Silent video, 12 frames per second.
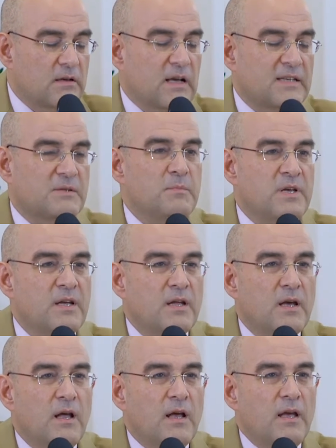asked me,
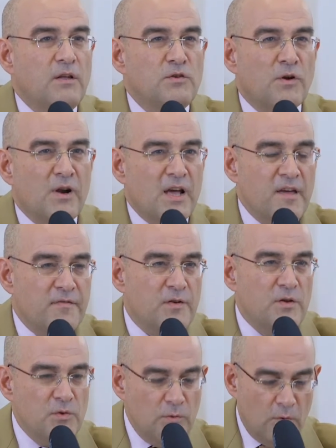in your life
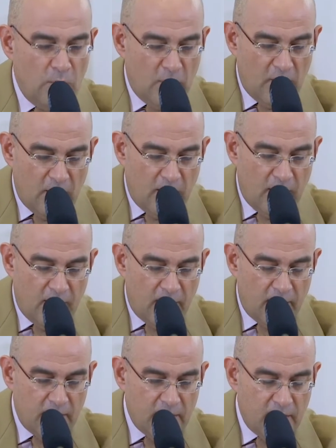you
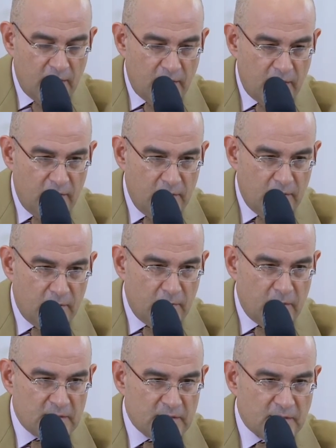are here
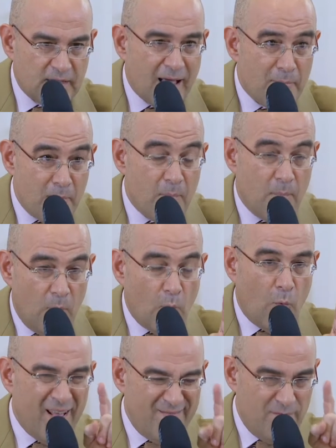
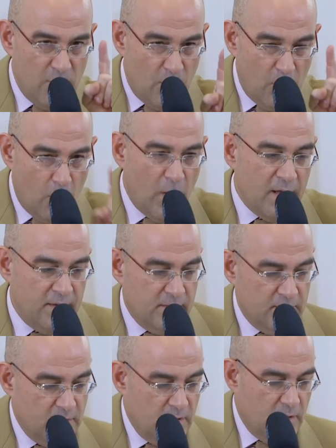one
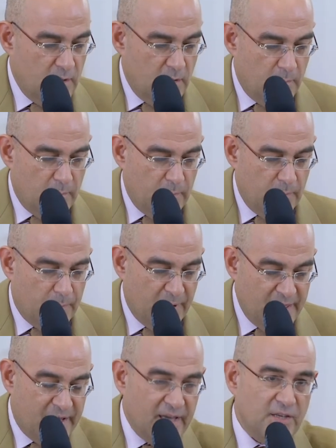
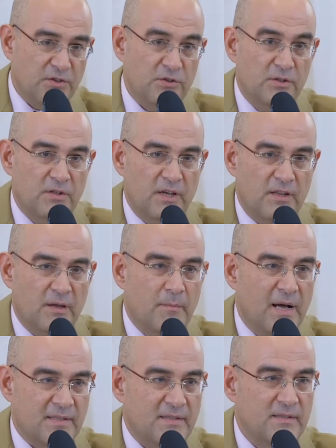predication in the
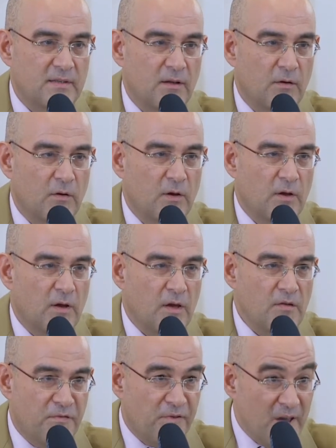Mass
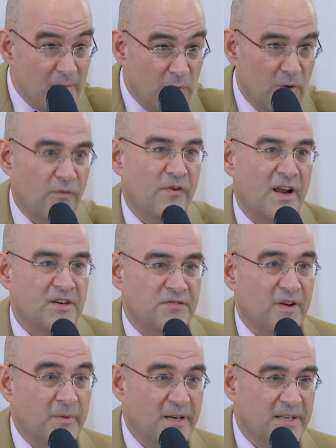in favor of large
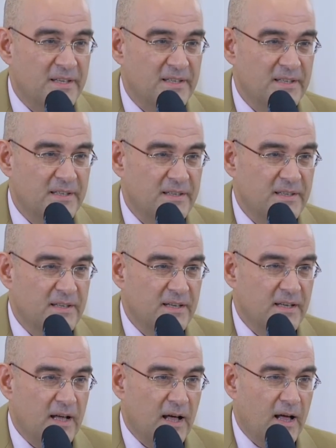family,
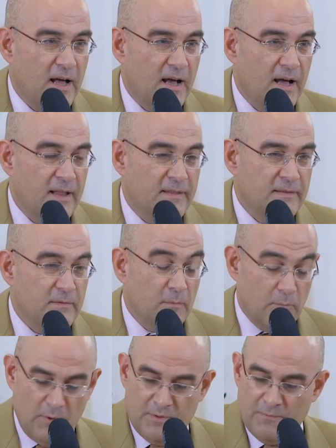and
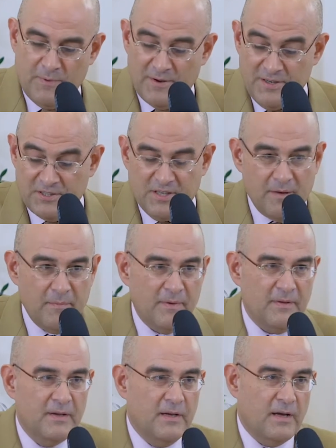with very shame
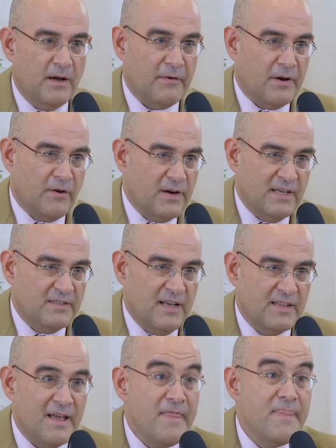I recognize
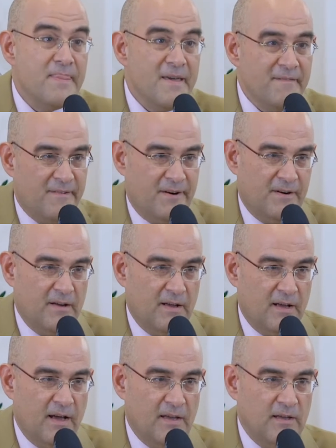that never
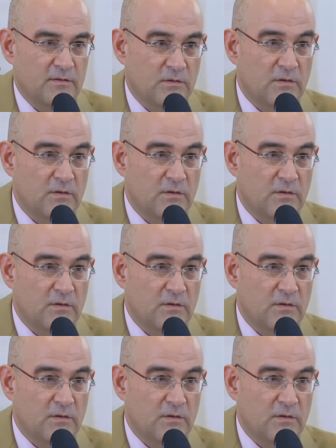I